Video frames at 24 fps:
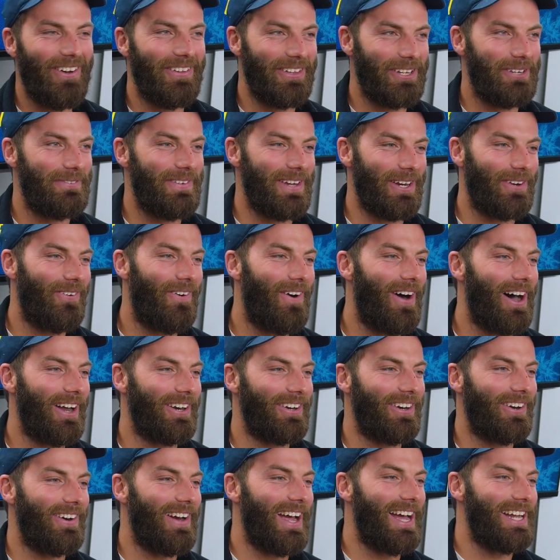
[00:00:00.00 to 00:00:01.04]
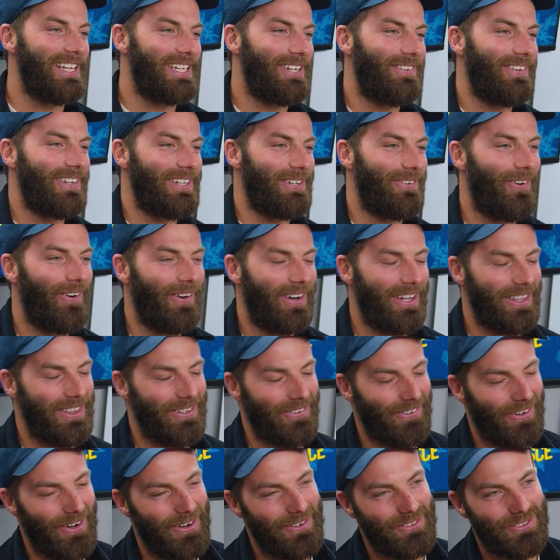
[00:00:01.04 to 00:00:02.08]
a little bit quieter around you when you walk in
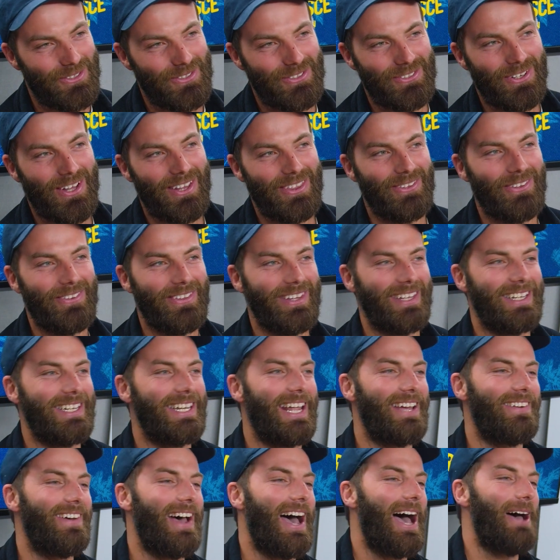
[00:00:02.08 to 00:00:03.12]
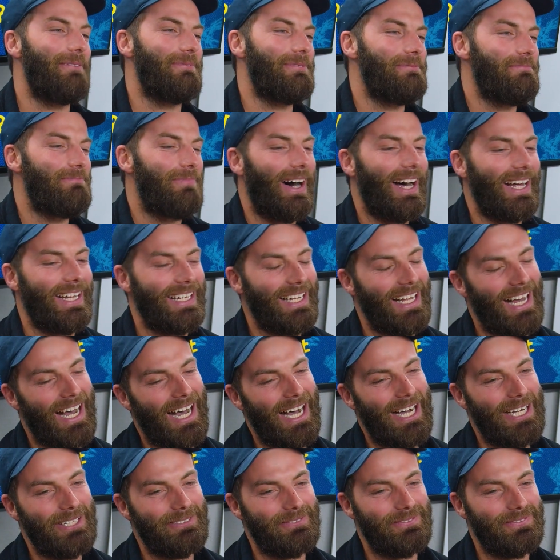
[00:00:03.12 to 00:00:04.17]
the rooms, which I thought that'd never happen.
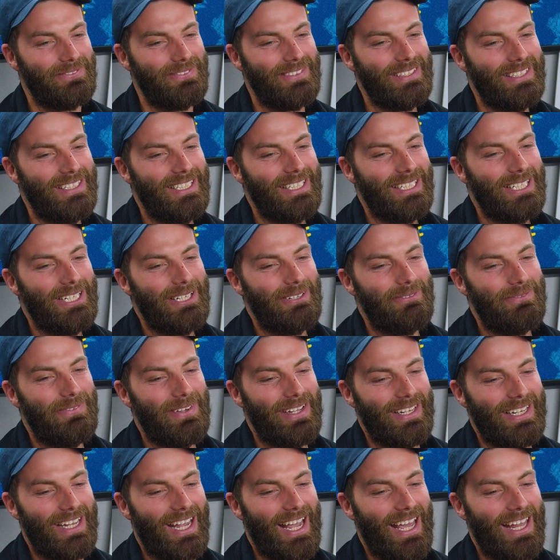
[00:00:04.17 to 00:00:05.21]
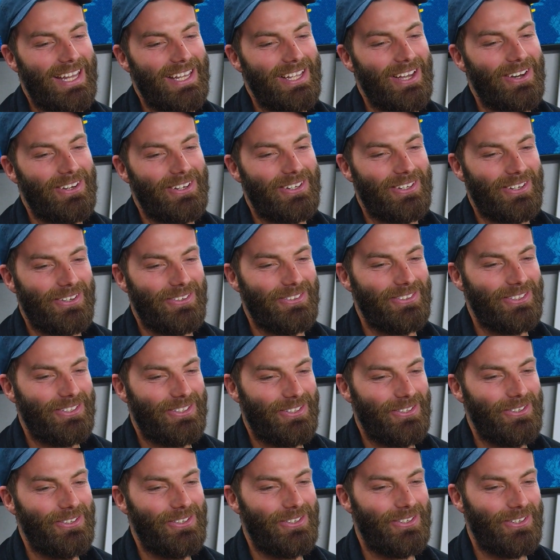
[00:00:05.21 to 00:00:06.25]
But yeah, the old
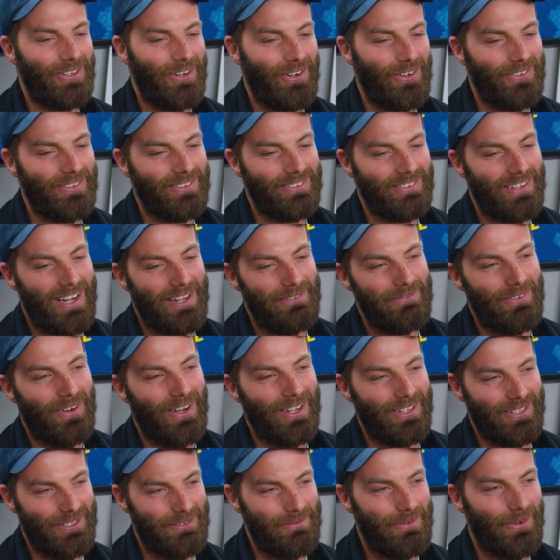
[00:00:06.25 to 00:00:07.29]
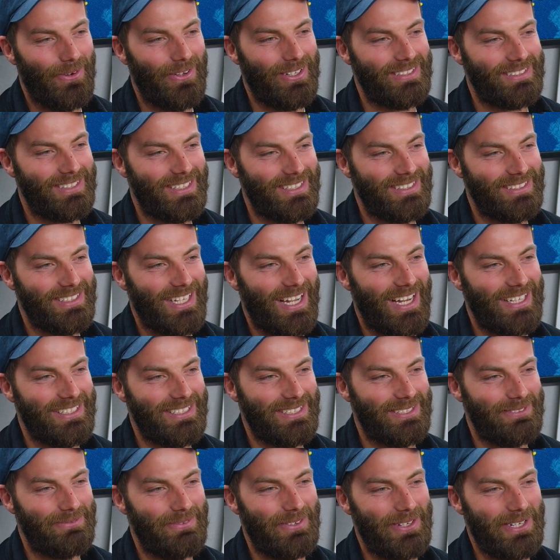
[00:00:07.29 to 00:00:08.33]
cool crew ran by you boys these days.
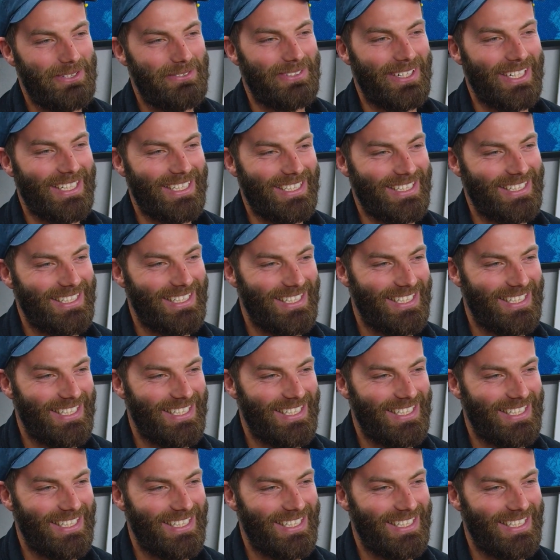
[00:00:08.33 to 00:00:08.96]
It's pretty funny.